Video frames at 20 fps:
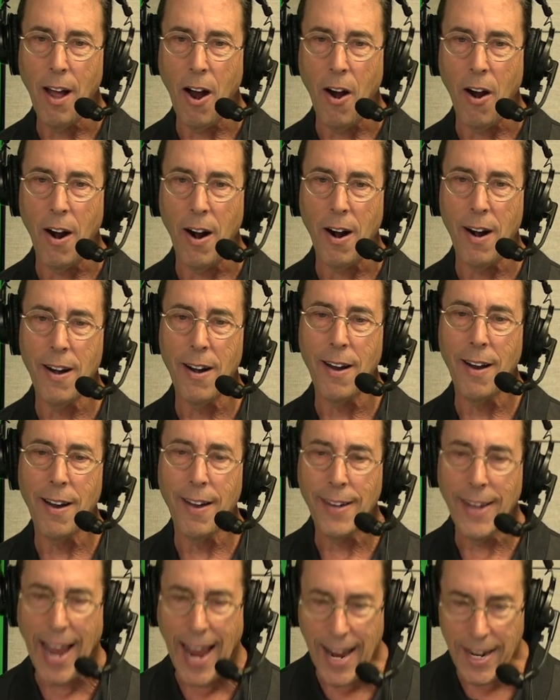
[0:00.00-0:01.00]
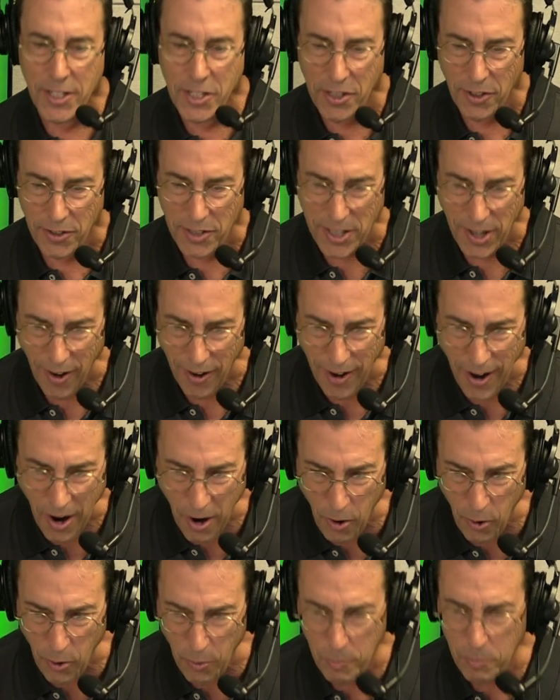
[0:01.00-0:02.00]
our castles, our
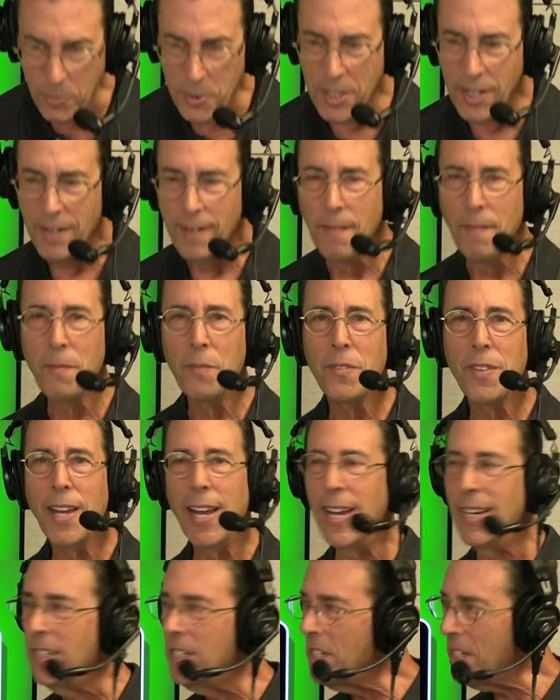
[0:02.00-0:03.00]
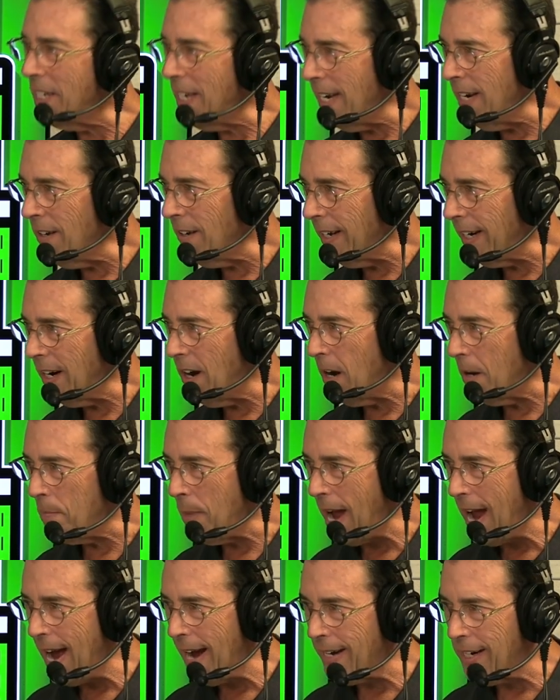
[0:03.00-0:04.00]
homes, and stealing our
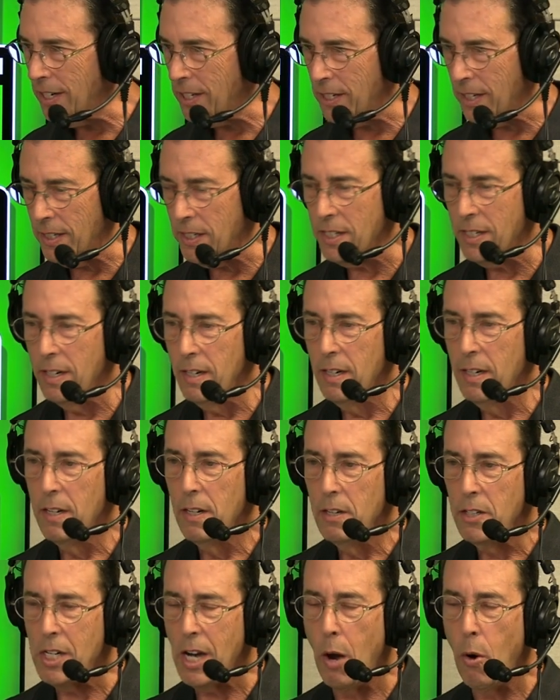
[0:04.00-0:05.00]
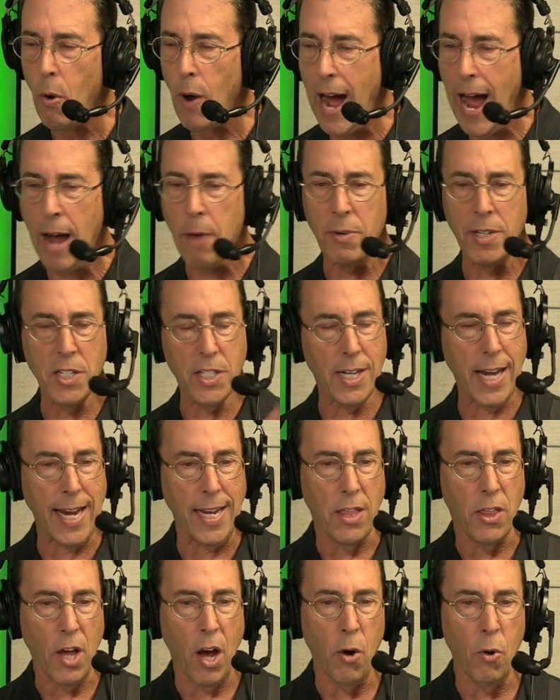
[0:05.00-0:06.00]
packages. So I would
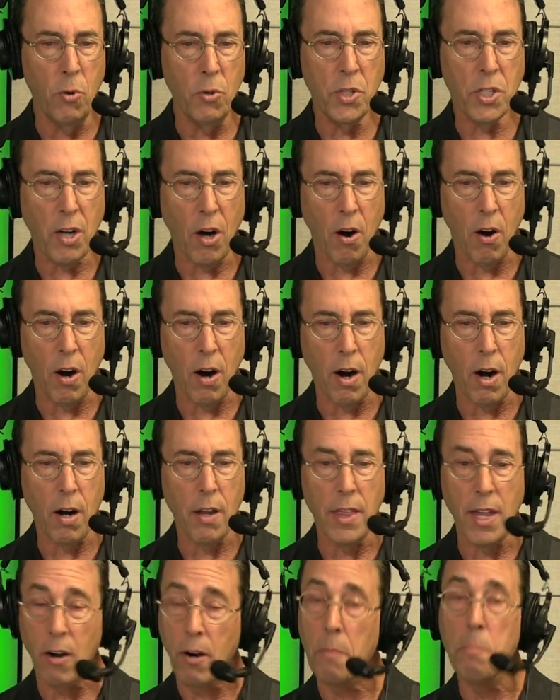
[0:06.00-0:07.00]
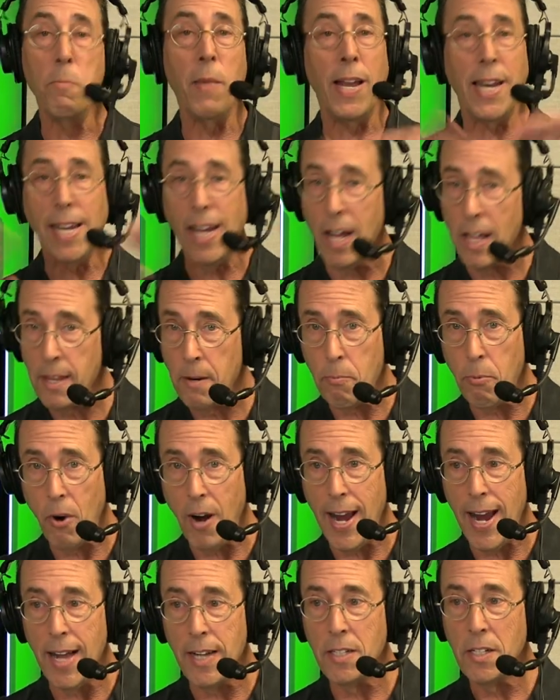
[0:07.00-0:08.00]
say those are, there are many other
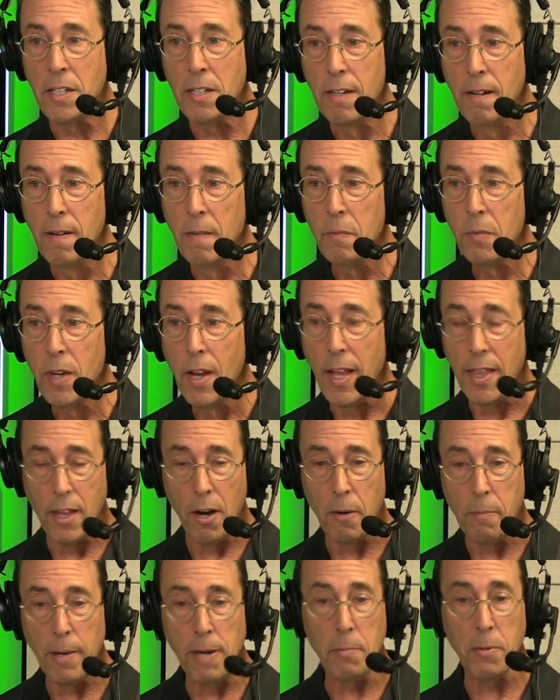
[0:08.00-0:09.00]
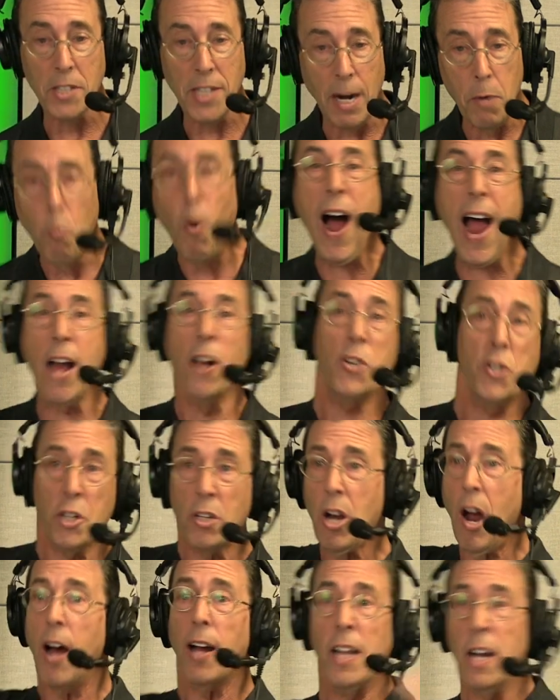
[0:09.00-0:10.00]
brands, and there are people saying, why aren't
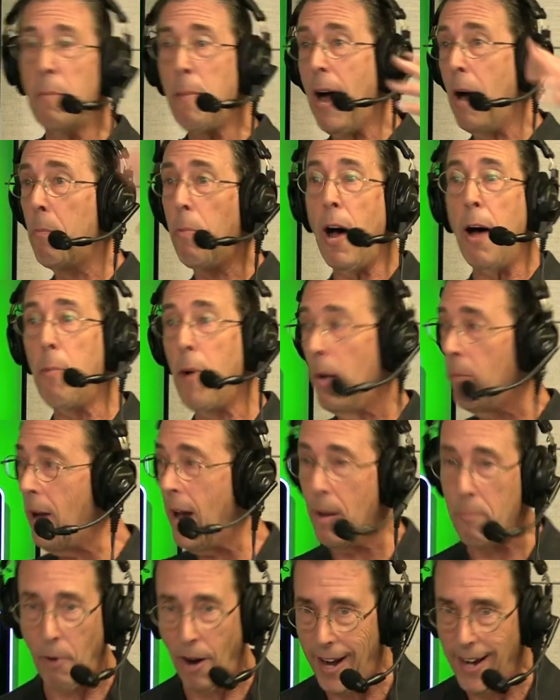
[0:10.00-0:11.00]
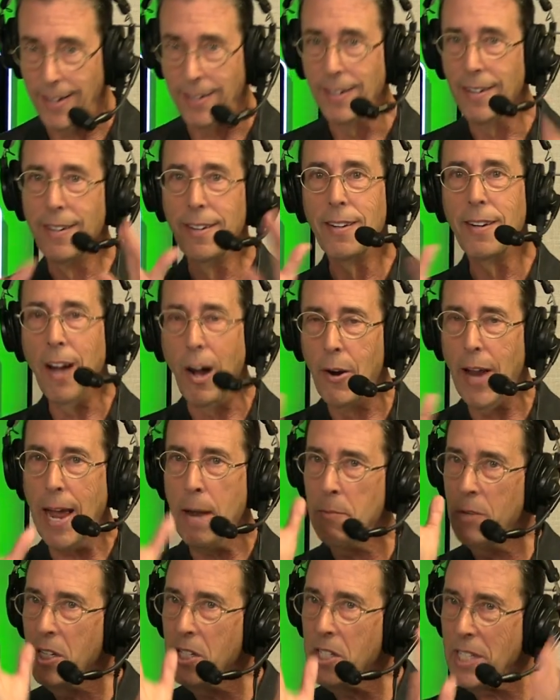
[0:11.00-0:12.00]
you talking about blah, blah, blah brand? Okay,
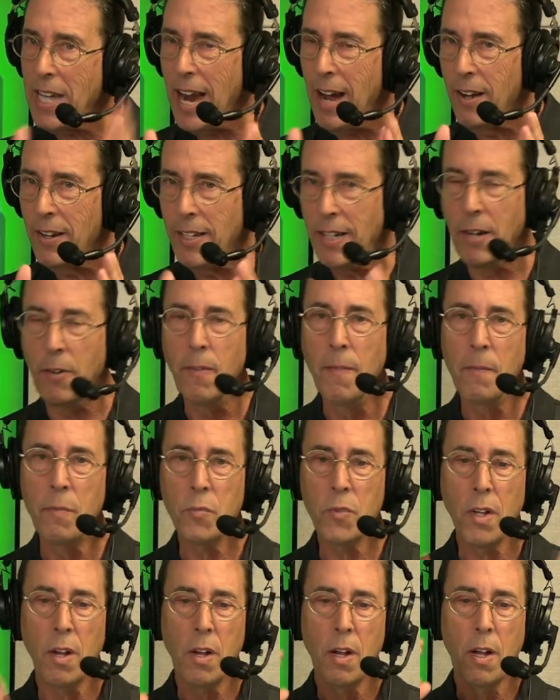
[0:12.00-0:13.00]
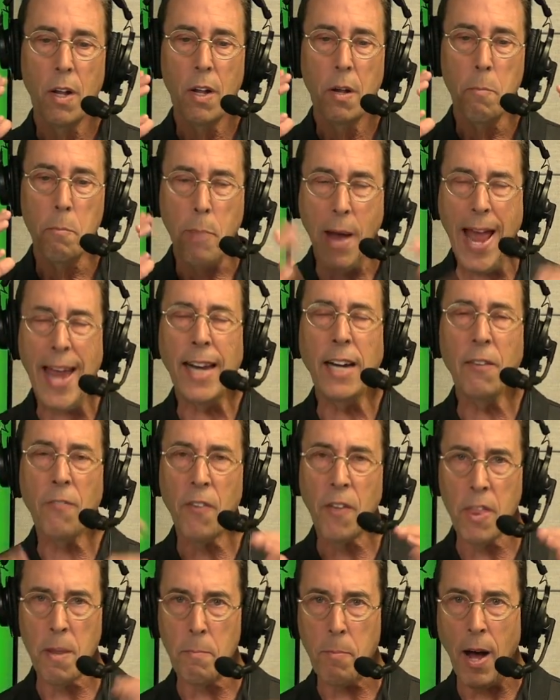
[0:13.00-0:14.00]
I'm just telling you, bang for the